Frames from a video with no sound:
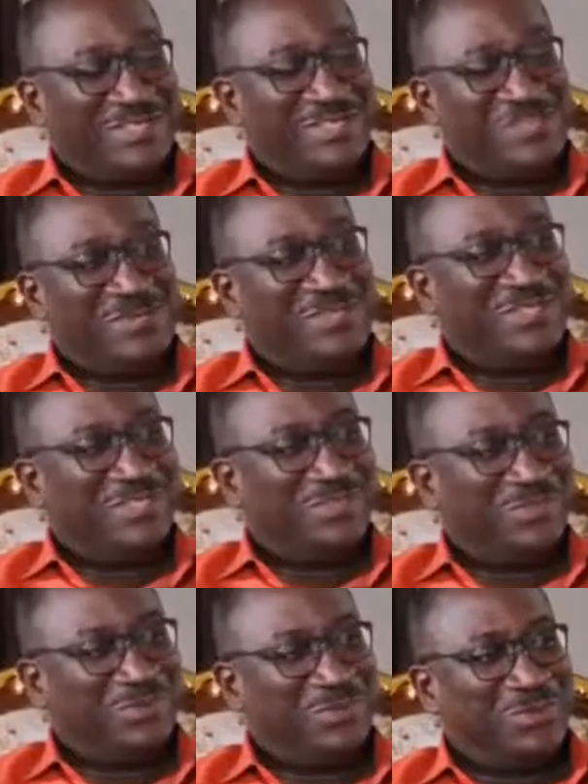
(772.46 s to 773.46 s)
Achimota
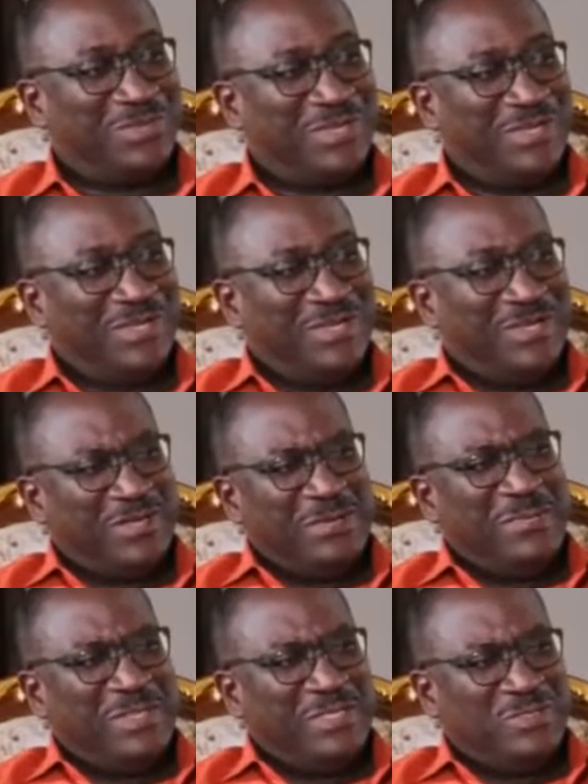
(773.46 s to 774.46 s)
School. Yes.
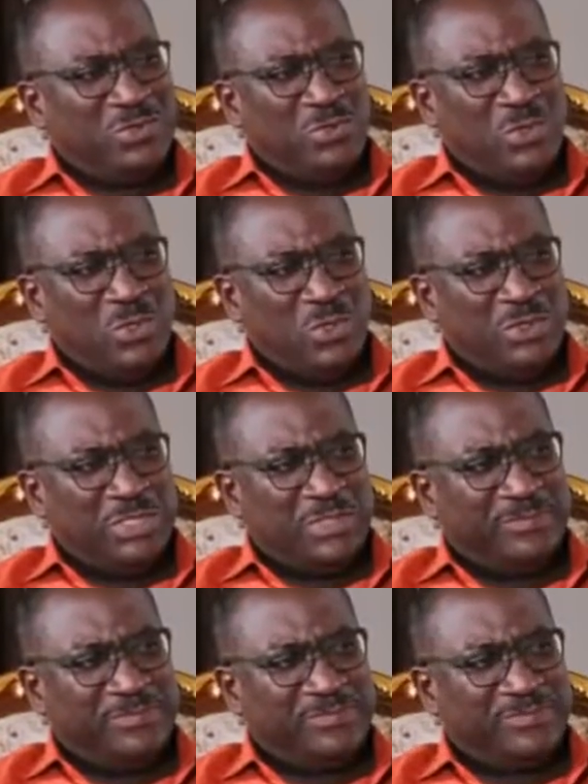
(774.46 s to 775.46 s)
Remember the school ode?
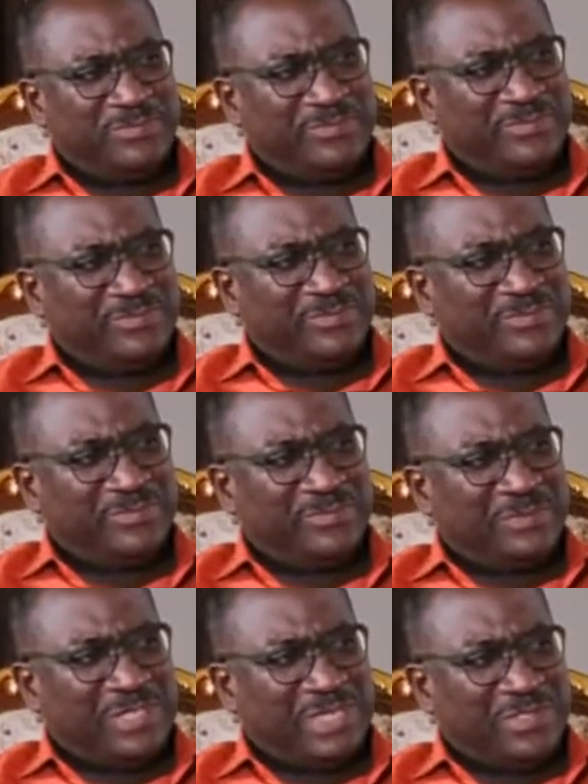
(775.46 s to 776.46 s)

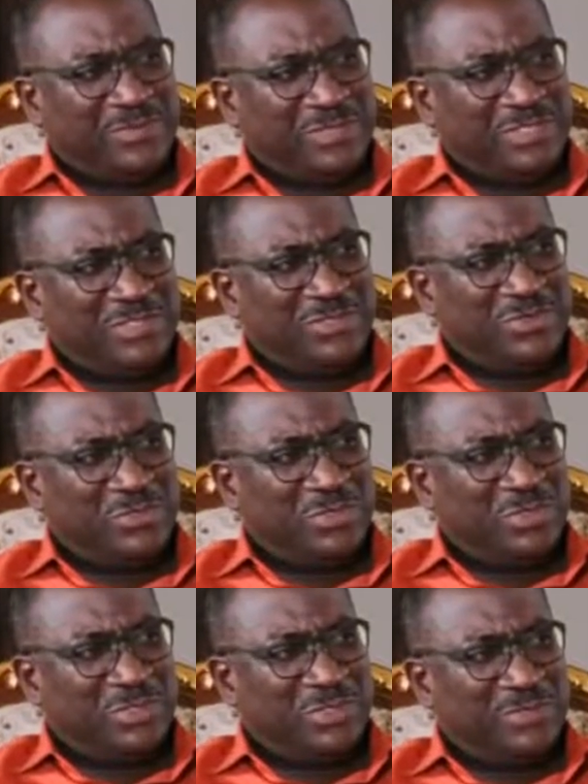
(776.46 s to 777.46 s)
The Achimota School
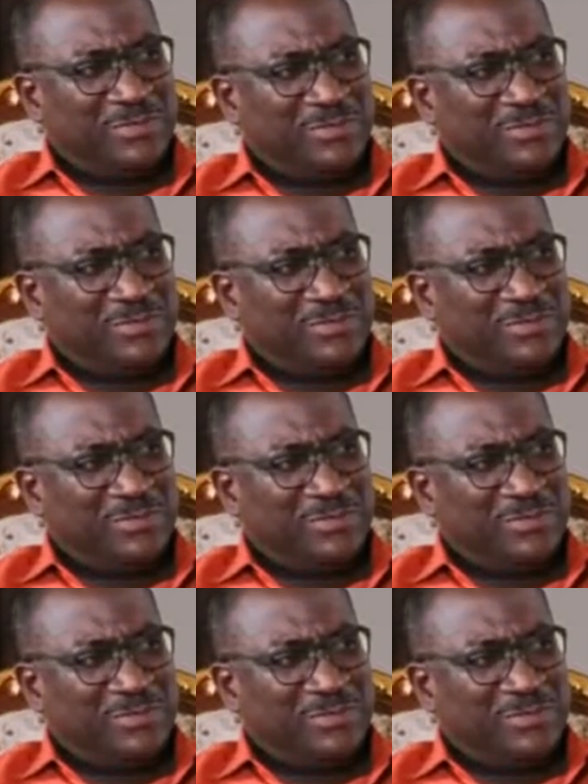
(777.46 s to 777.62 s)
ode.